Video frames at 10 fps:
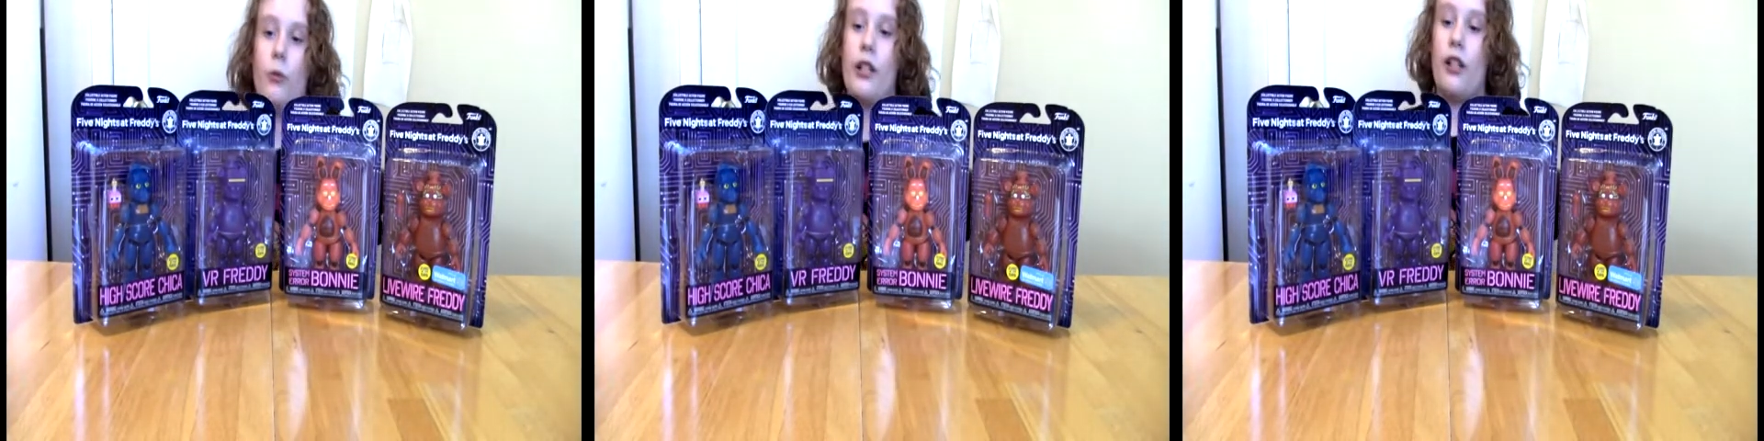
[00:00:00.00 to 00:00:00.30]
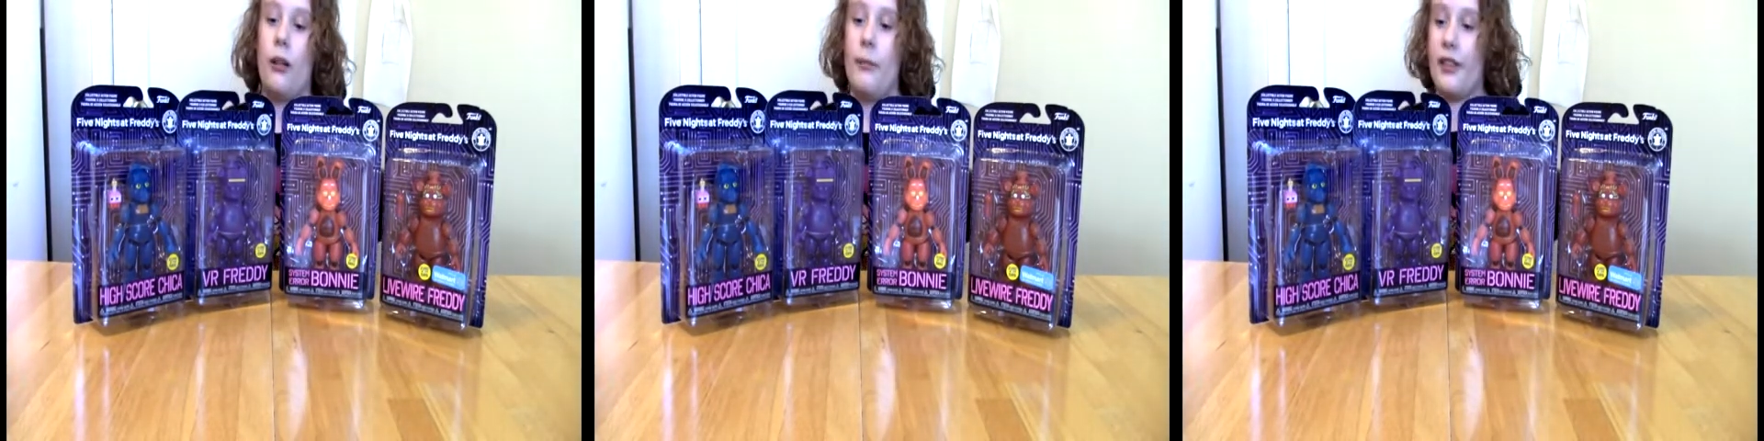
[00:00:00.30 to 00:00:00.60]
we
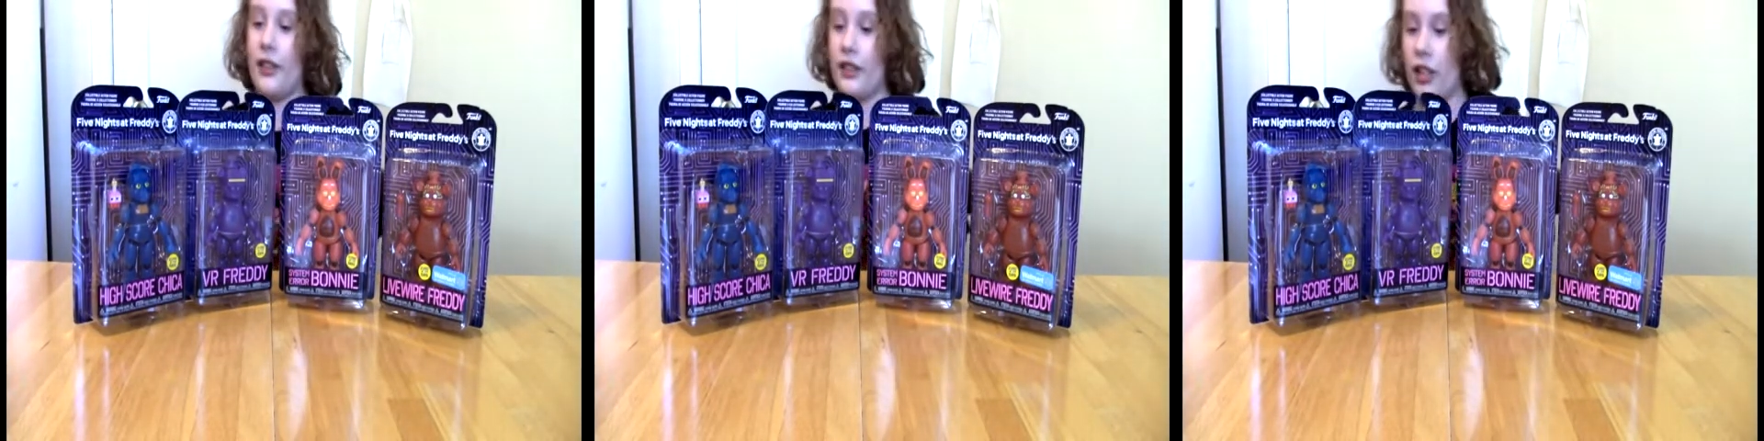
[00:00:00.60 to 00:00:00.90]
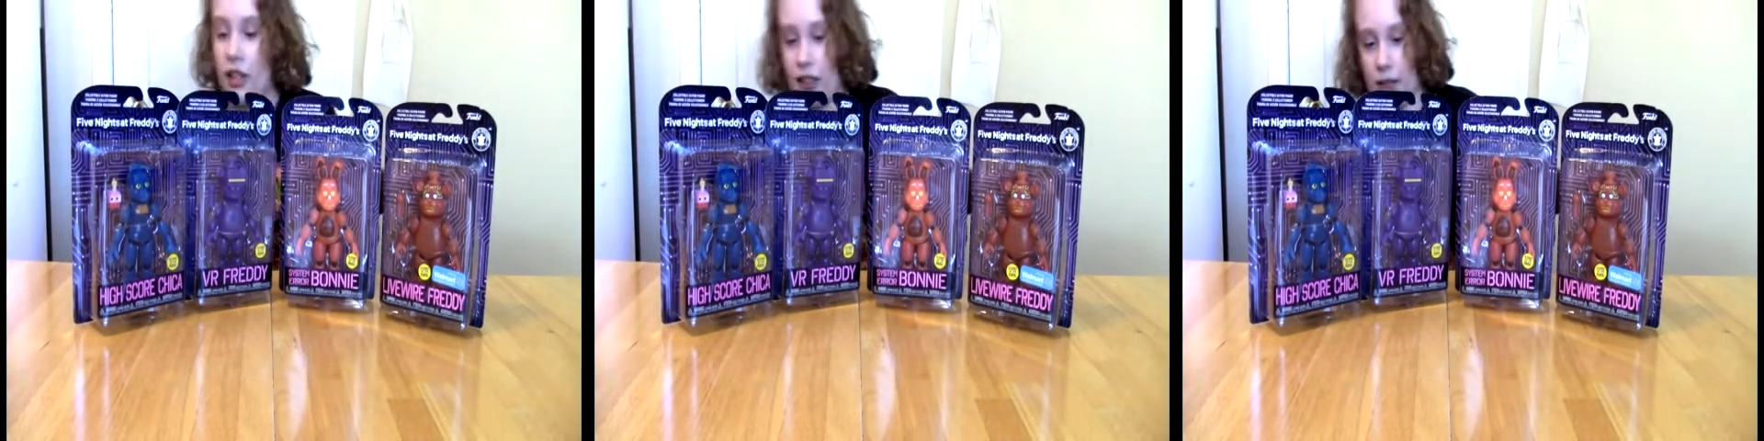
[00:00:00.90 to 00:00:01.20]
are missing
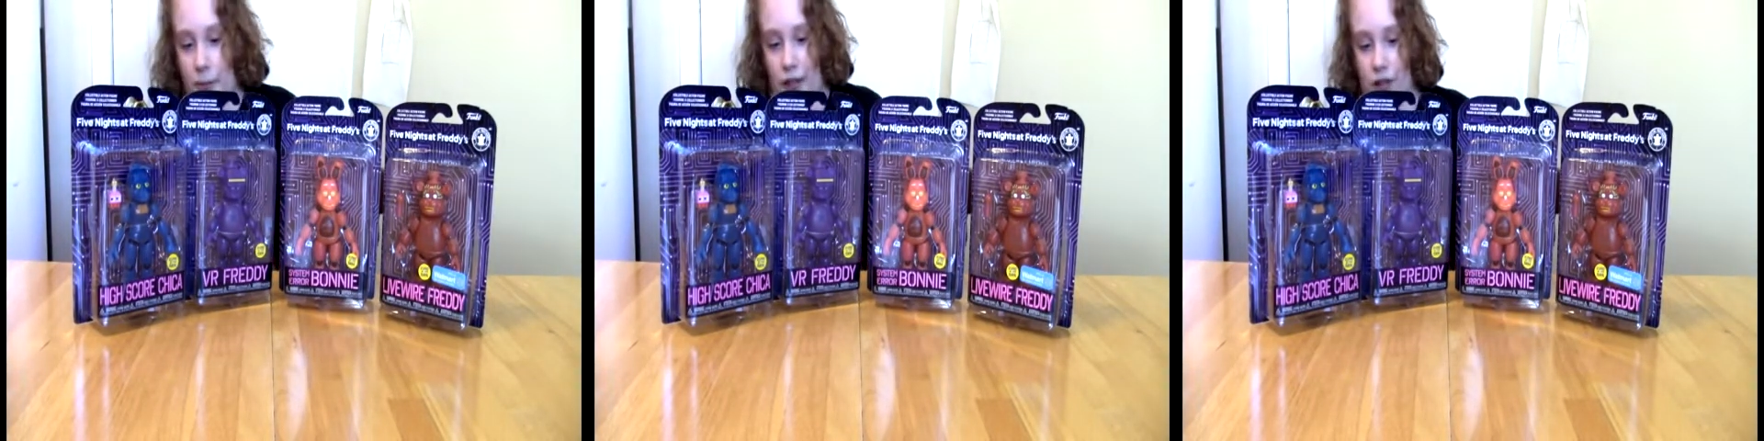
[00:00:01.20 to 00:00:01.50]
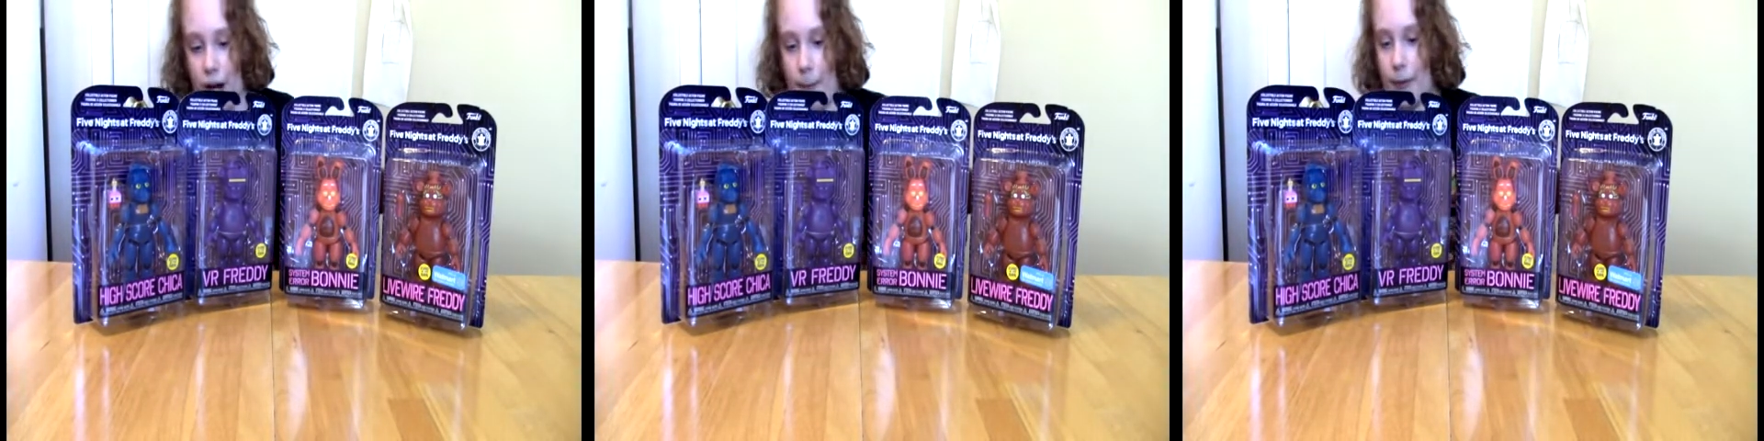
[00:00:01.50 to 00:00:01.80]
Toxic
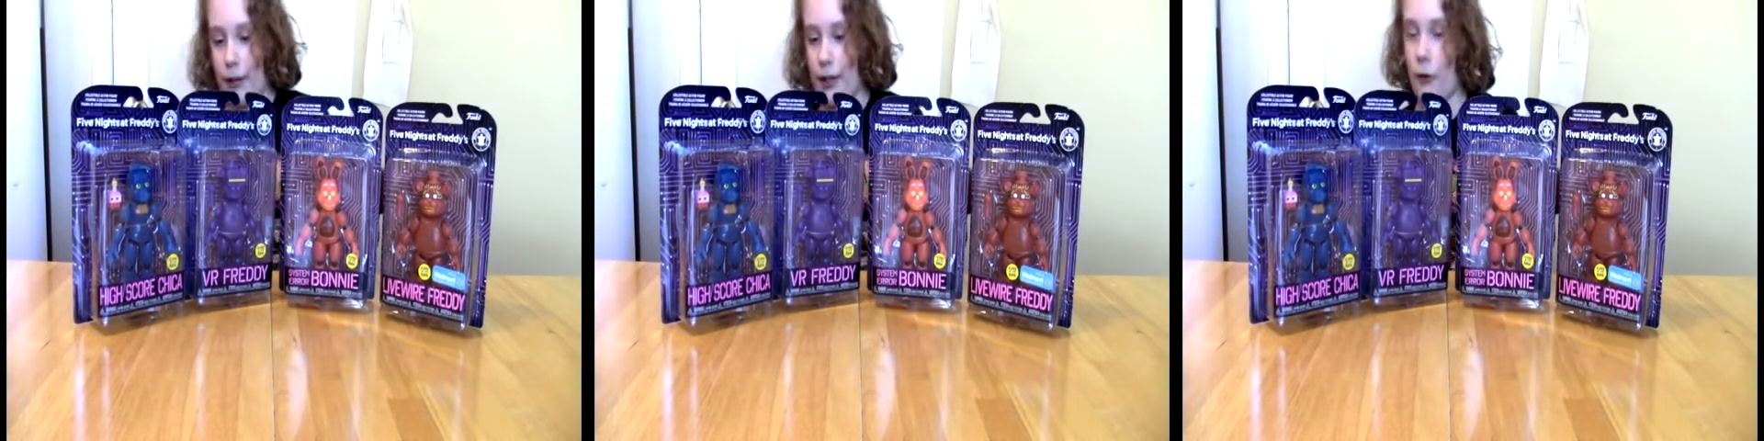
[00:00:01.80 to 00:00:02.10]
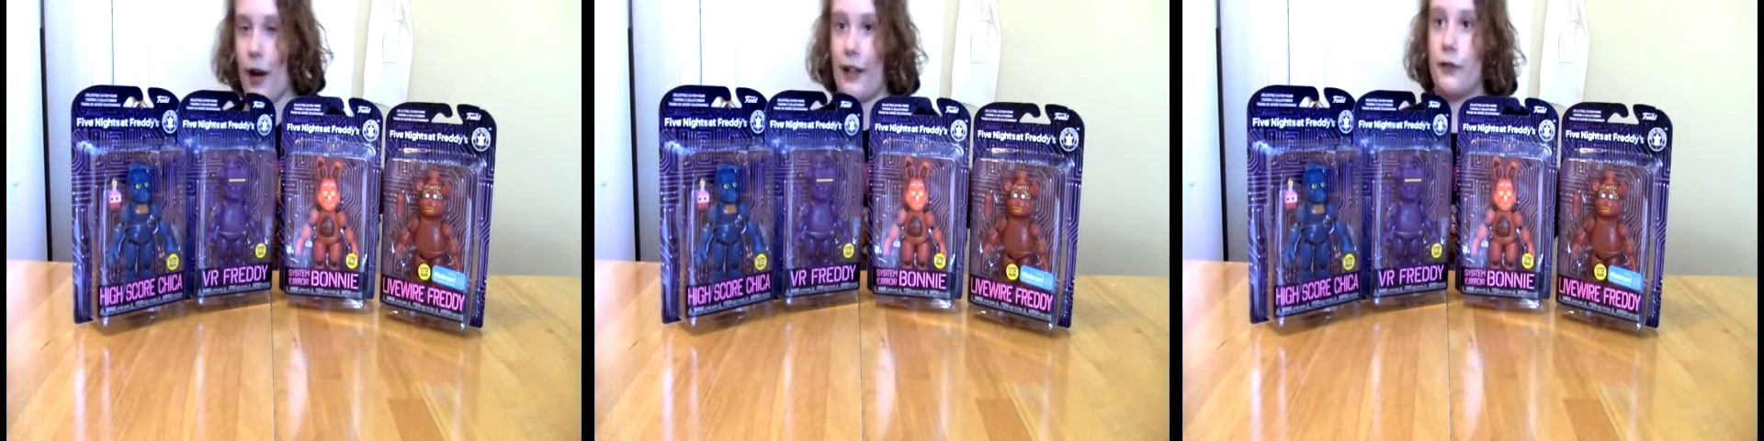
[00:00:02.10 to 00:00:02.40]
Springtrap and
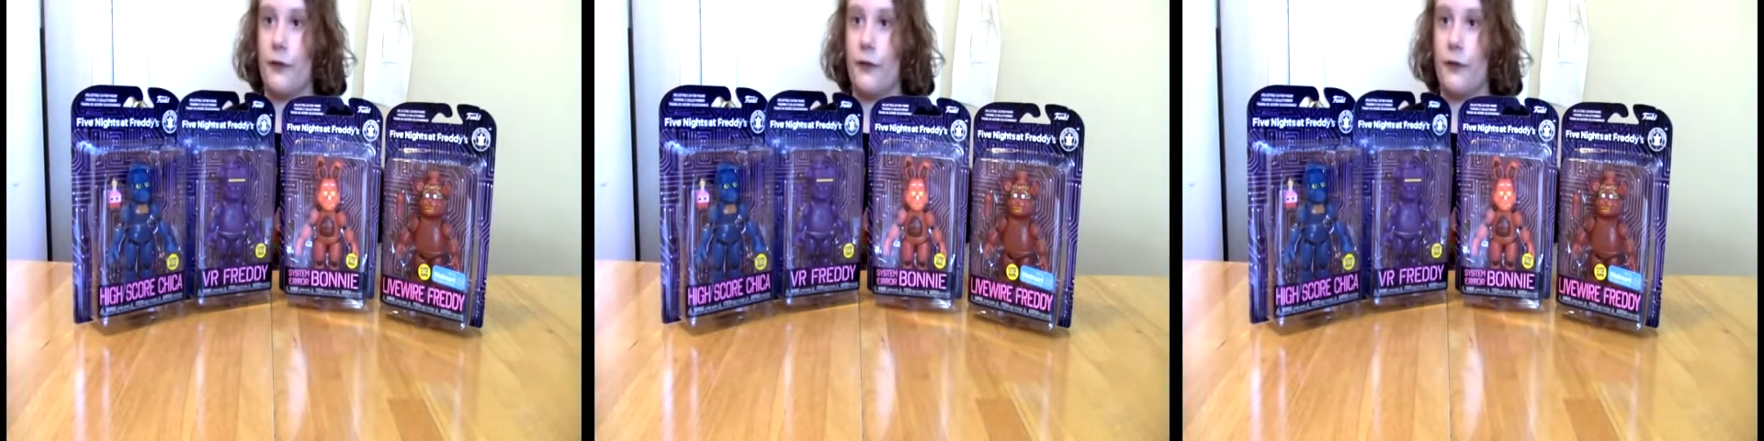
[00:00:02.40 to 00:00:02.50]
Radioactive